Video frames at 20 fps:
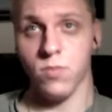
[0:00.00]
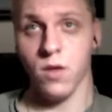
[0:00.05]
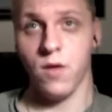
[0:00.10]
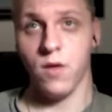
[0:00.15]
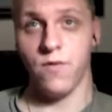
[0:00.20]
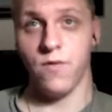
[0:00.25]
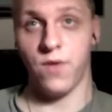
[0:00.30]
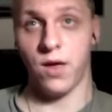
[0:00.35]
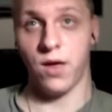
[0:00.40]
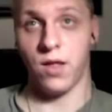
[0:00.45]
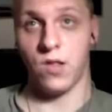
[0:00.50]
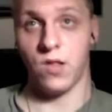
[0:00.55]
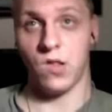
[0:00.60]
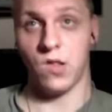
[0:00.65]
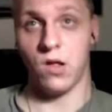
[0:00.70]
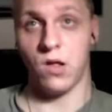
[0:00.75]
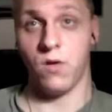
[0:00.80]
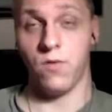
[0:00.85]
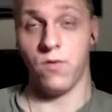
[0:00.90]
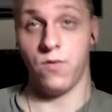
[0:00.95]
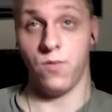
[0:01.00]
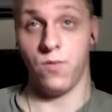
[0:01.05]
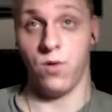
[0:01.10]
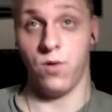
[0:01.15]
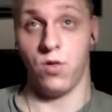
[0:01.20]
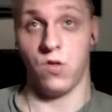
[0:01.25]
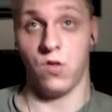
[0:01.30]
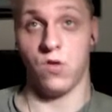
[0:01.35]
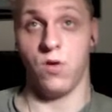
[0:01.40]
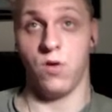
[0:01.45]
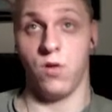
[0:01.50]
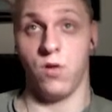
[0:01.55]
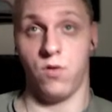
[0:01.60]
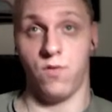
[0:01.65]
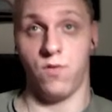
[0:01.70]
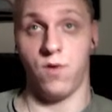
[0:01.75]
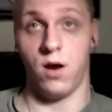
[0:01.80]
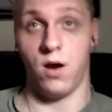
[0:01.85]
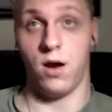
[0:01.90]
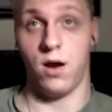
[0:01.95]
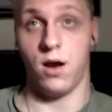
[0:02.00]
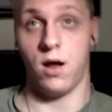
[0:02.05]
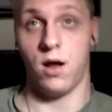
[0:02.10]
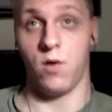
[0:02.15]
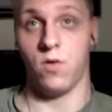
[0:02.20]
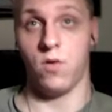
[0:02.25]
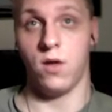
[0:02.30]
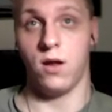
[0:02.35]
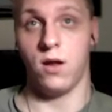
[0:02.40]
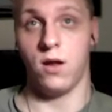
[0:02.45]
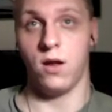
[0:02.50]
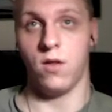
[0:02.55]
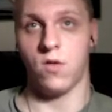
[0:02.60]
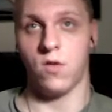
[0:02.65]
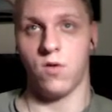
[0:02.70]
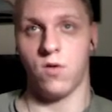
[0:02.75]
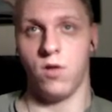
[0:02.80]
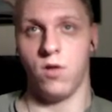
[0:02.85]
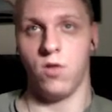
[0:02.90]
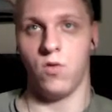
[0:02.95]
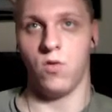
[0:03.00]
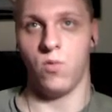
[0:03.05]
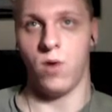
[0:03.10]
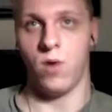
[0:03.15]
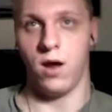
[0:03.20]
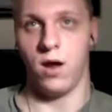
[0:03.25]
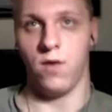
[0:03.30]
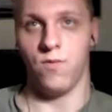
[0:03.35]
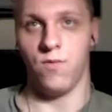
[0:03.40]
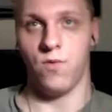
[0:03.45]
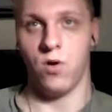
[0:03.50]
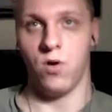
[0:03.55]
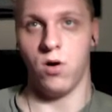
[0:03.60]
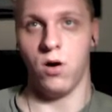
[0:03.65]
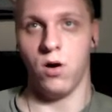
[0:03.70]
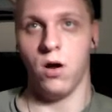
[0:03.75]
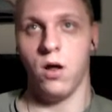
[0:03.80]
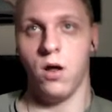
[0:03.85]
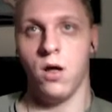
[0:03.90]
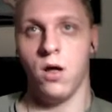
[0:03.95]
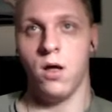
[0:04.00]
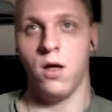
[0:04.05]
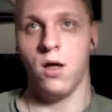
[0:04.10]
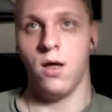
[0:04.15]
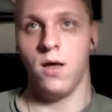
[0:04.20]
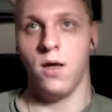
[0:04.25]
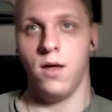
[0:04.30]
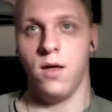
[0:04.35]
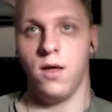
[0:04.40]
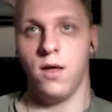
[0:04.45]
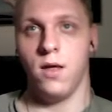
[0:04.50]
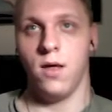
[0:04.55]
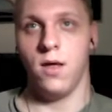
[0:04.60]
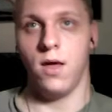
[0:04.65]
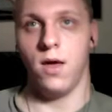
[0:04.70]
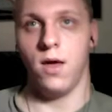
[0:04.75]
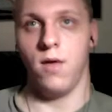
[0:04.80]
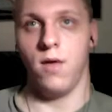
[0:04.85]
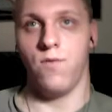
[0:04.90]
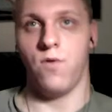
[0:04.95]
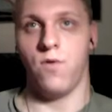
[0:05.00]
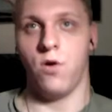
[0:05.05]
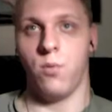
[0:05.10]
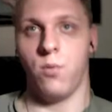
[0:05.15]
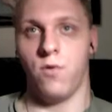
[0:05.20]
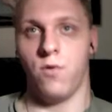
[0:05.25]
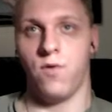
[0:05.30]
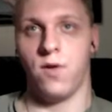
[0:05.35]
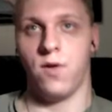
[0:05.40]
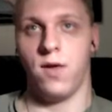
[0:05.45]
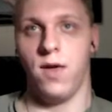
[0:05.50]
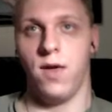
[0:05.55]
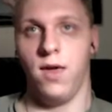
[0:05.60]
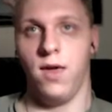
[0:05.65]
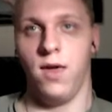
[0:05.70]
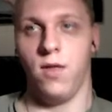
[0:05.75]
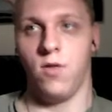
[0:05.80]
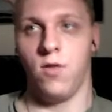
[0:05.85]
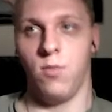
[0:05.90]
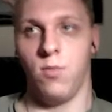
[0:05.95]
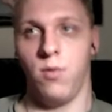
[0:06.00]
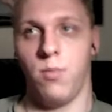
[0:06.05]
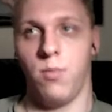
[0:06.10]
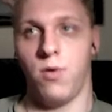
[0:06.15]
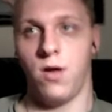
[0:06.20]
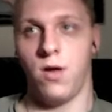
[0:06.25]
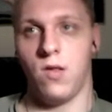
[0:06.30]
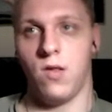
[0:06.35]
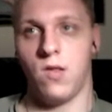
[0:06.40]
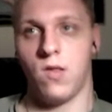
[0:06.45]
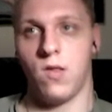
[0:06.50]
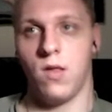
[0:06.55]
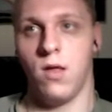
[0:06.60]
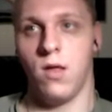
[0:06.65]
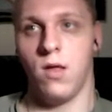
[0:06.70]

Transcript: thing itself, which is going to write it out, and then it's going to wait for a form of key to be pressed.